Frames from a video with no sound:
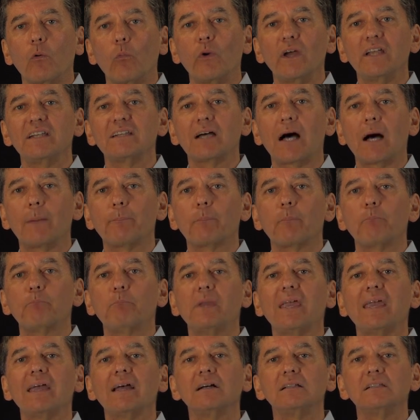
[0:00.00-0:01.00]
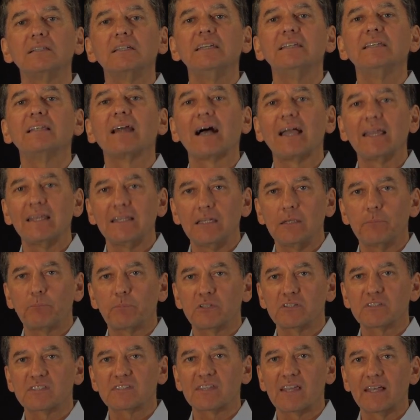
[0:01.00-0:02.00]
went up barely
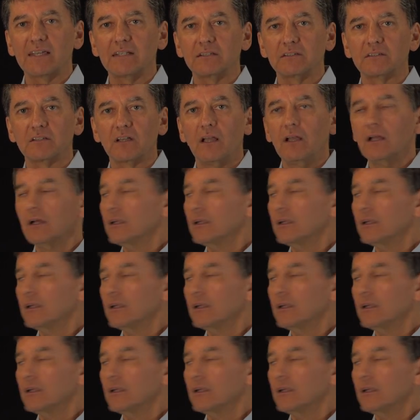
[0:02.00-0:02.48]
90%,